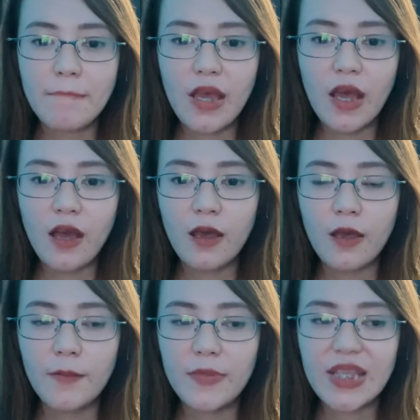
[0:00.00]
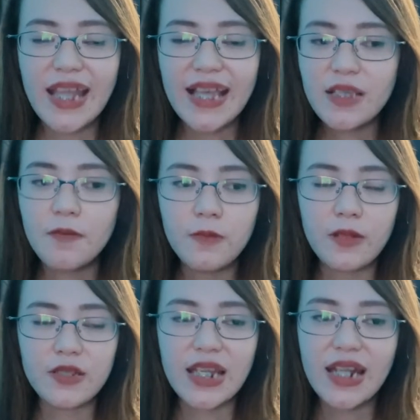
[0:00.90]
the
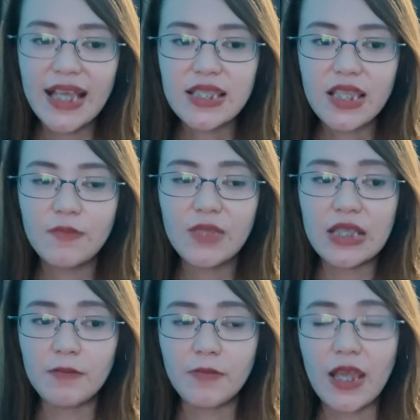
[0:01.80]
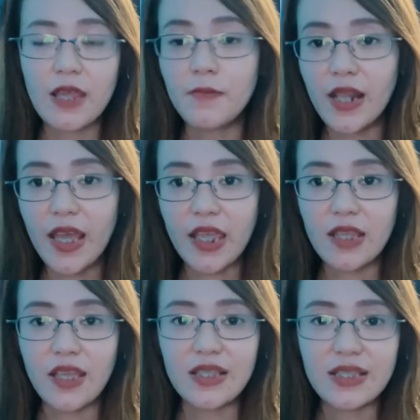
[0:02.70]
last time that I applied
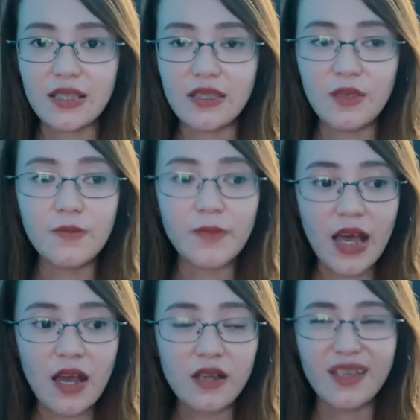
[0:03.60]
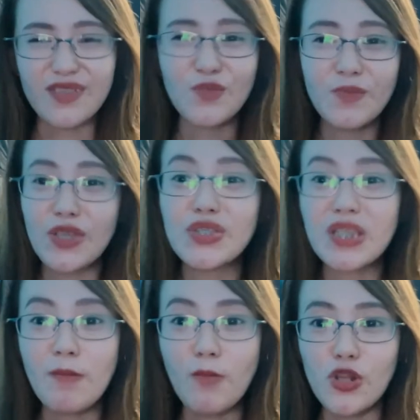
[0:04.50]
in Citibank, ito pa yung
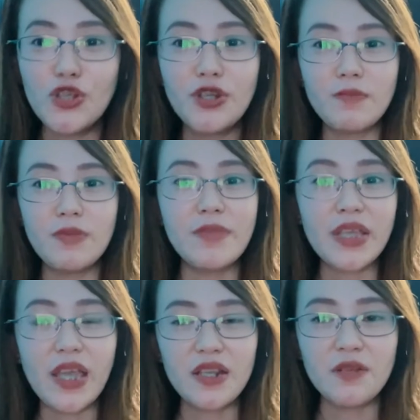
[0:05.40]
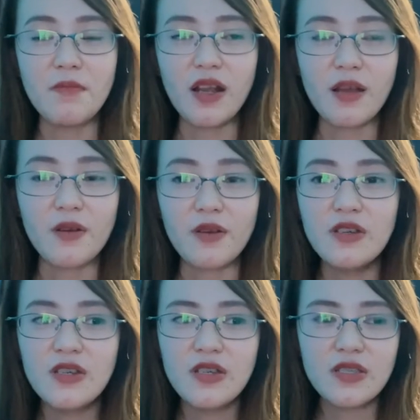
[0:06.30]
sa mall yung nabibigay ng
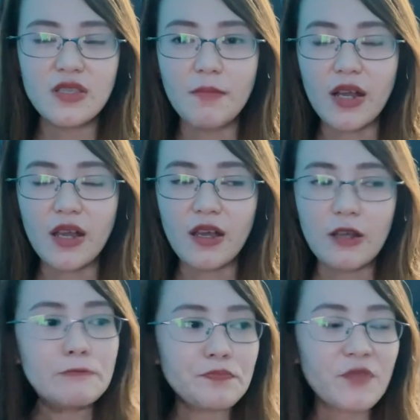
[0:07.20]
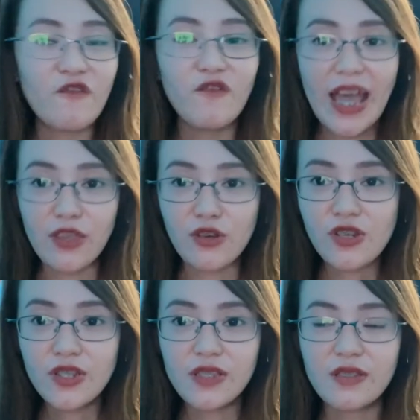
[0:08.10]
mga
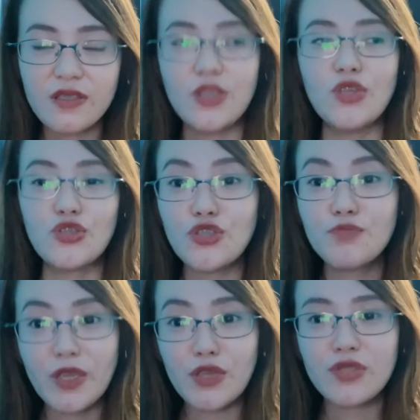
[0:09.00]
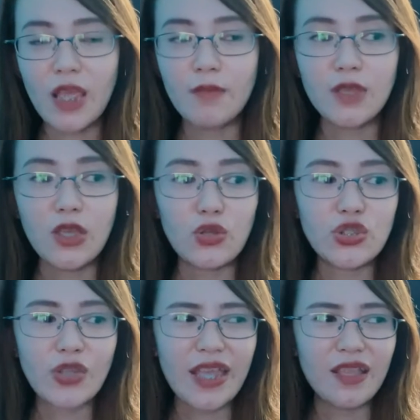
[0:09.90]
flyers. Yun pa yung time na yun.
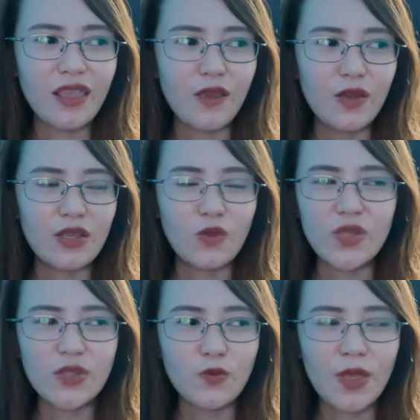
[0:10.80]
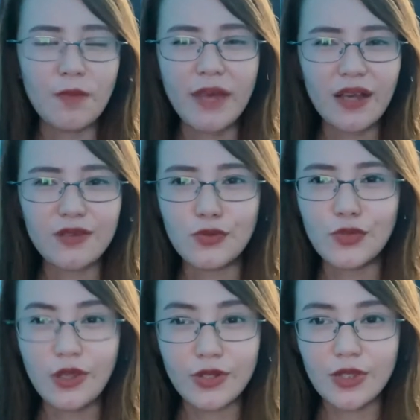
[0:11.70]
So I think it was way back 2
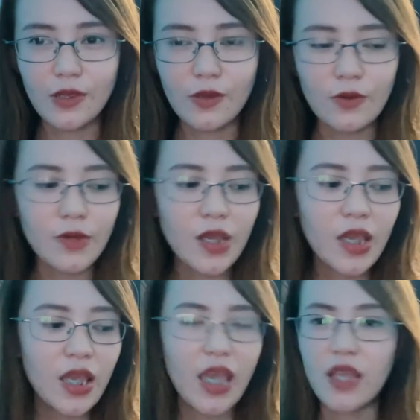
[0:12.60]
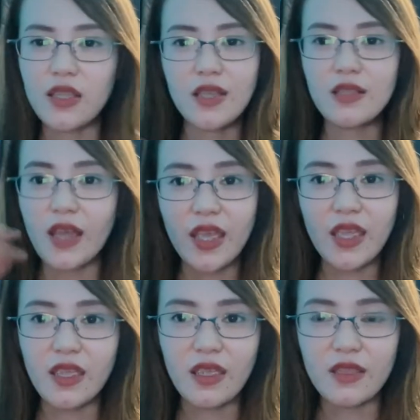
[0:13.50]
years ago. And then
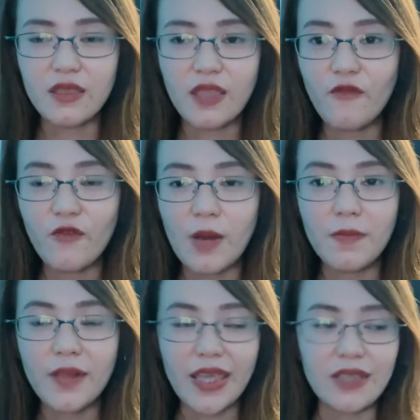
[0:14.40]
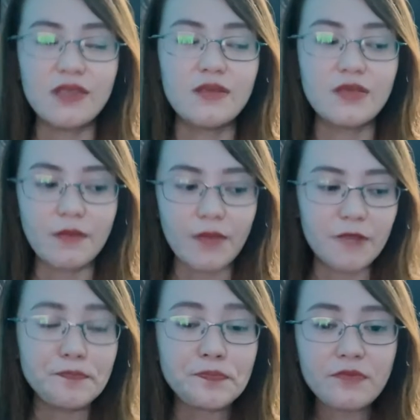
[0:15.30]
I never applied
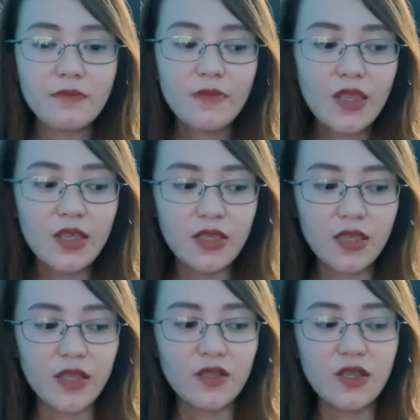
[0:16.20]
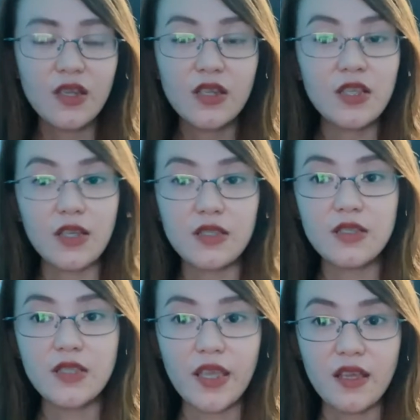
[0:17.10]
naman. And then
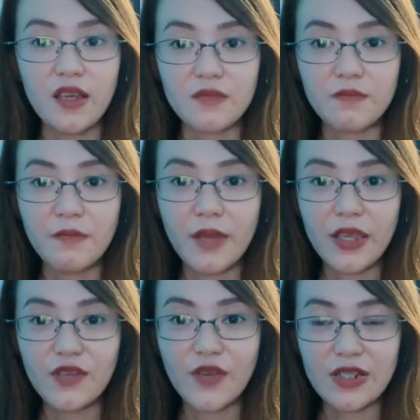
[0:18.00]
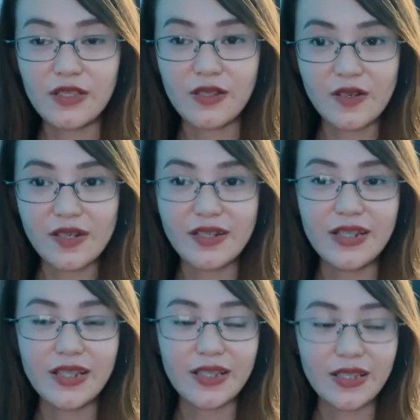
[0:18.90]
suddenly I got my credit card na
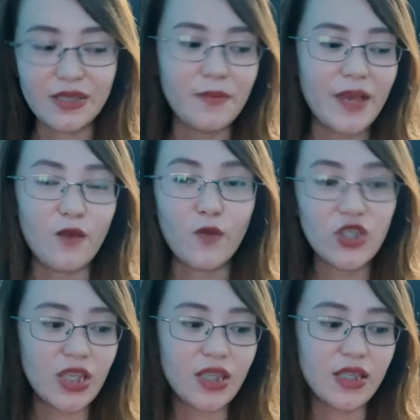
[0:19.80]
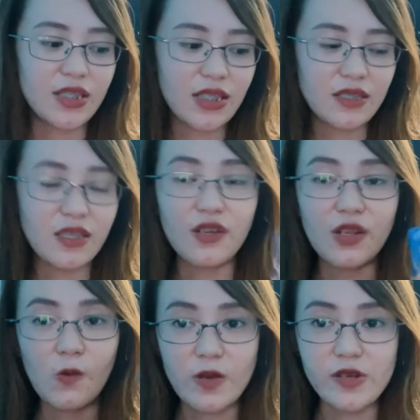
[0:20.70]
sa Citibank, which is the Citi
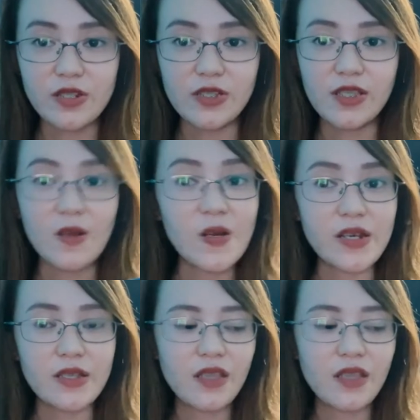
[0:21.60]
Rewards card.